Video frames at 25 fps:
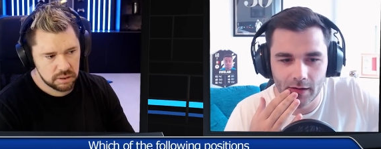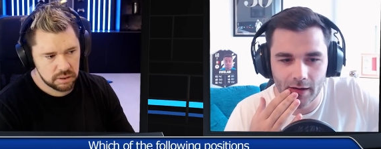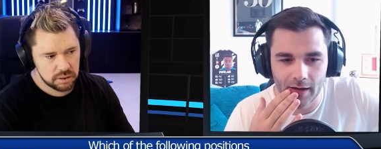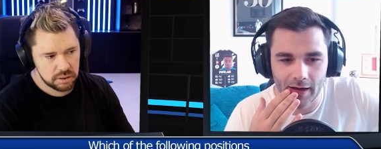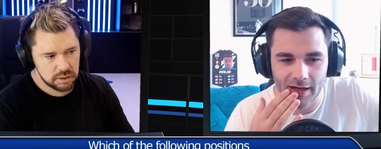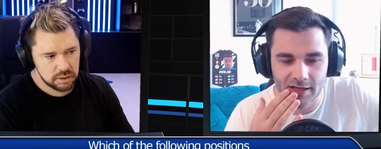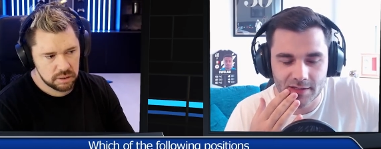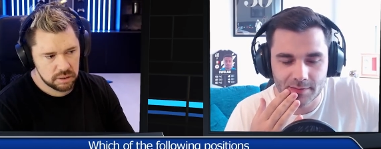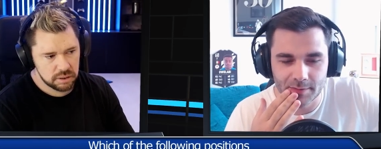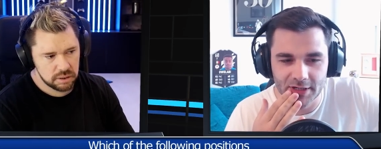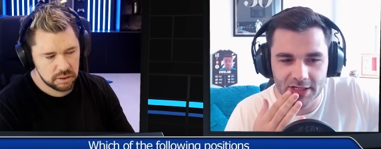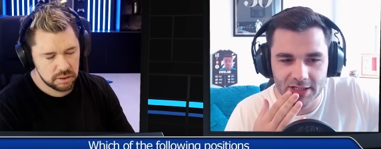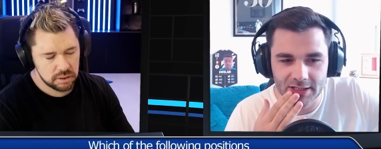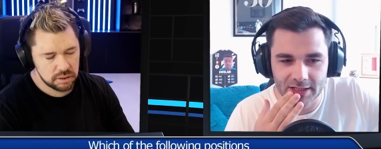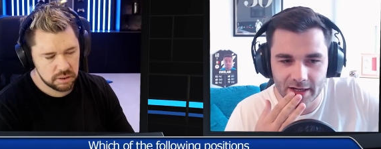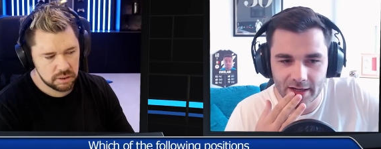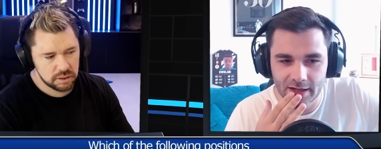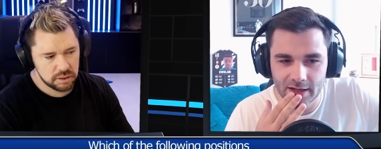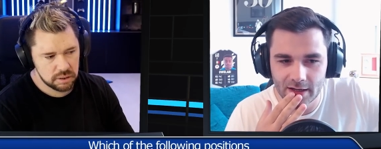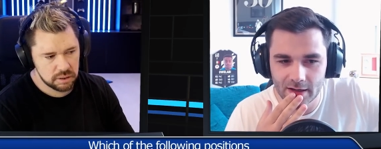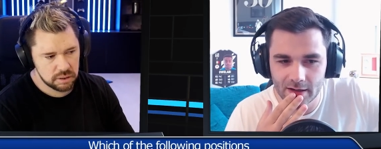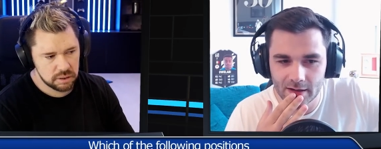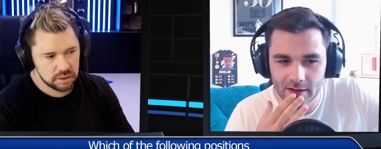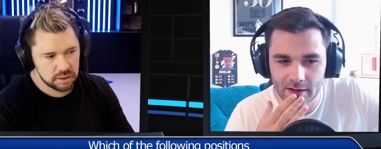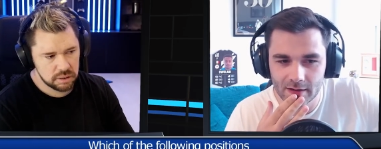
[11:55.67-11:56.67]
Speaker 1: SBC,
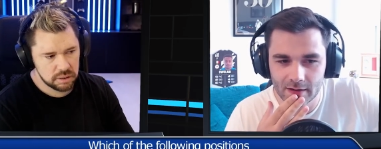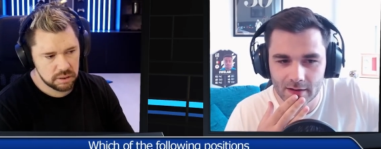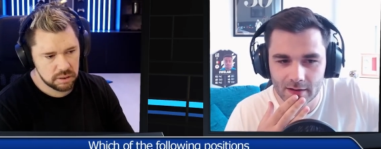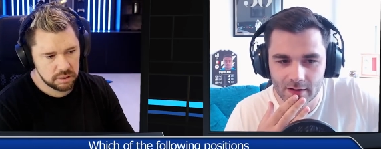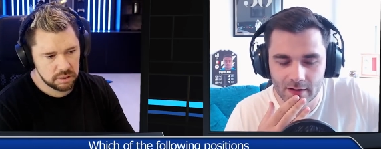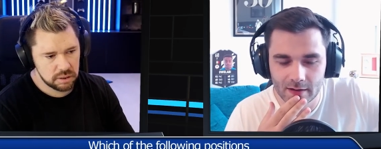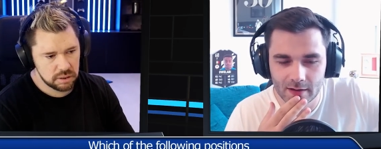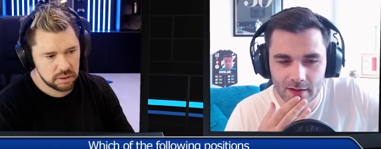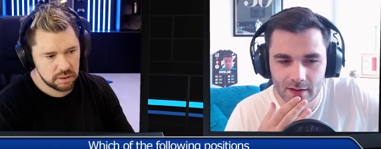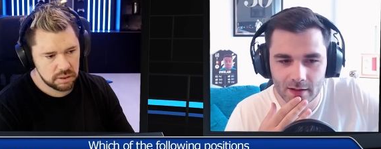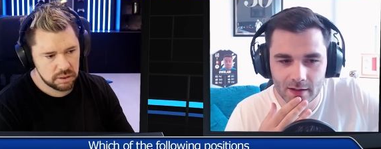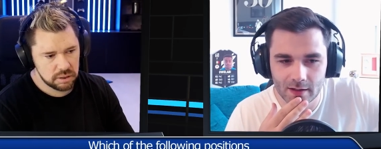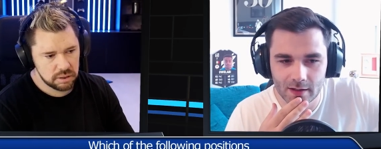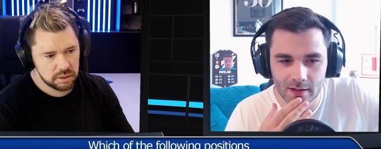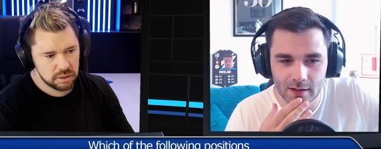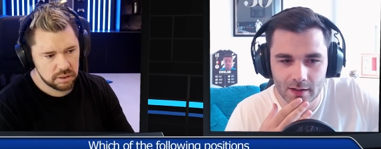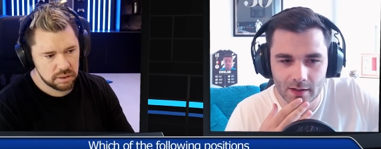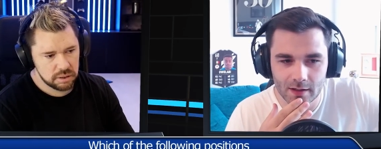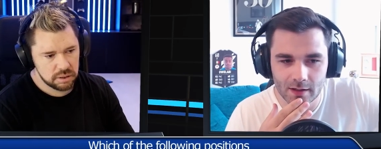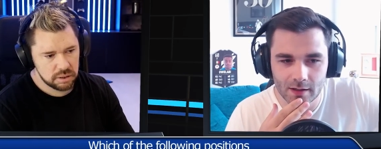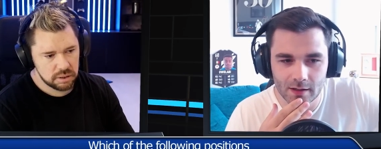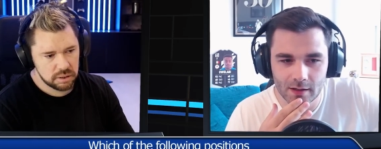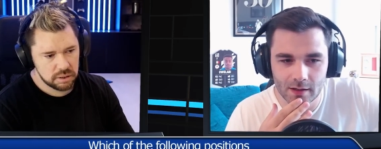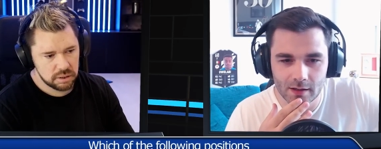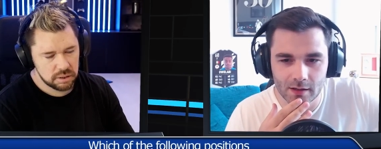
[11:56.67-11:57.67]

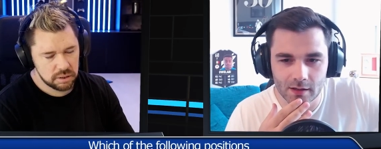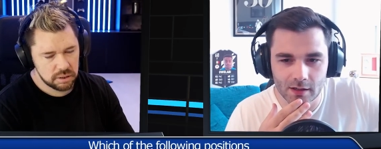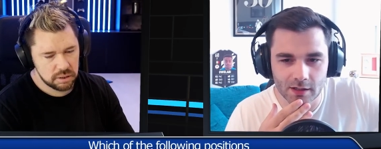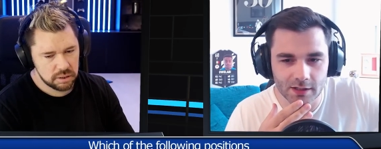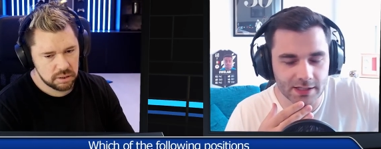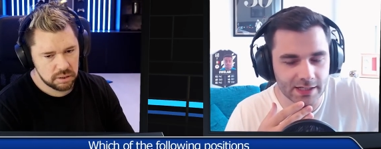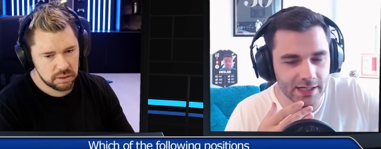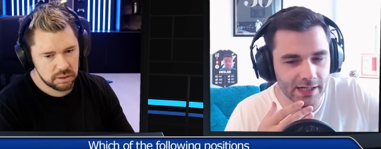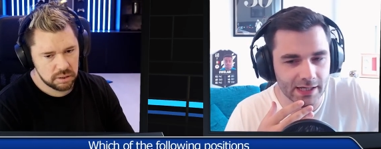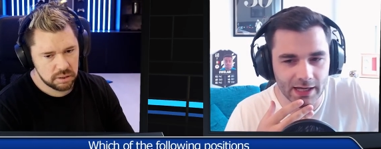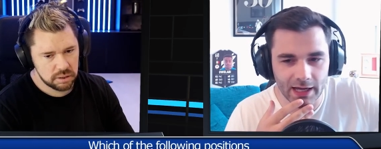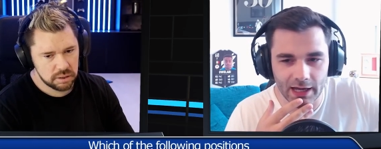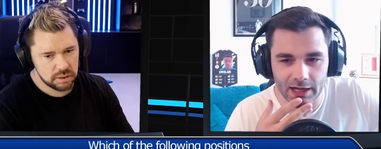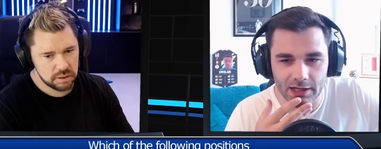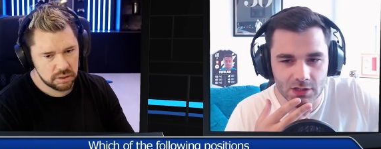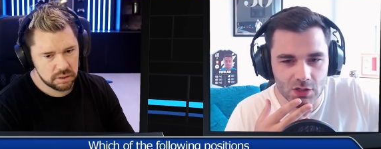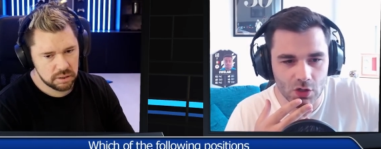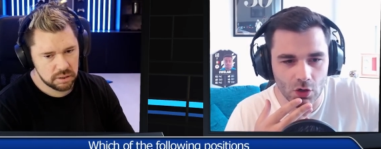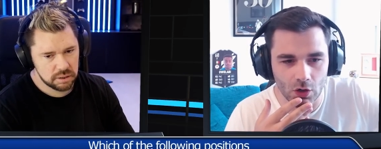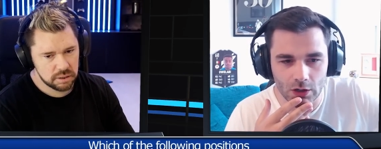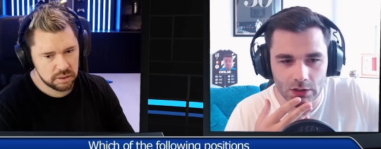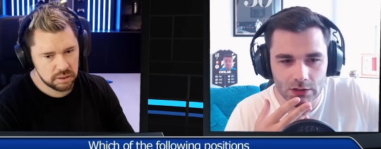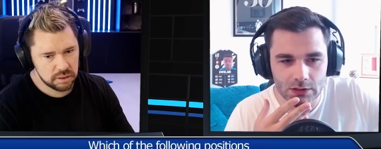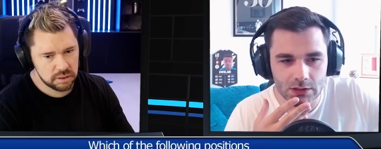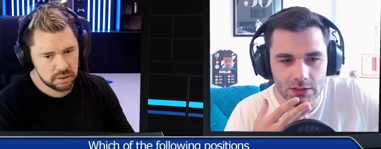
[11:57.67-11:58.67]
because he didn't get a
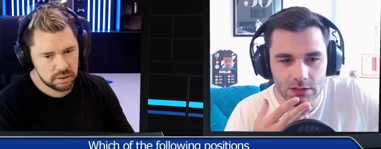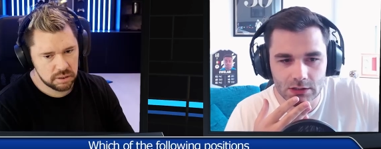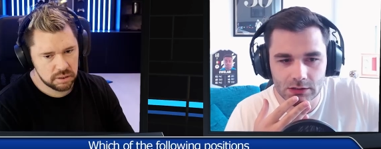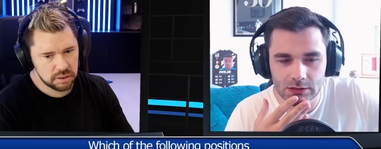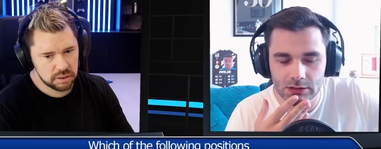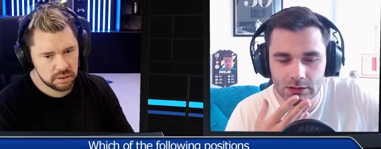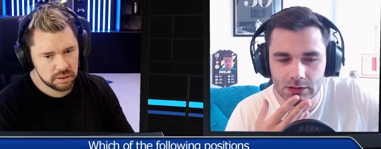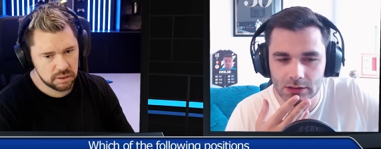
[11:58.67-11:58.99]
tots.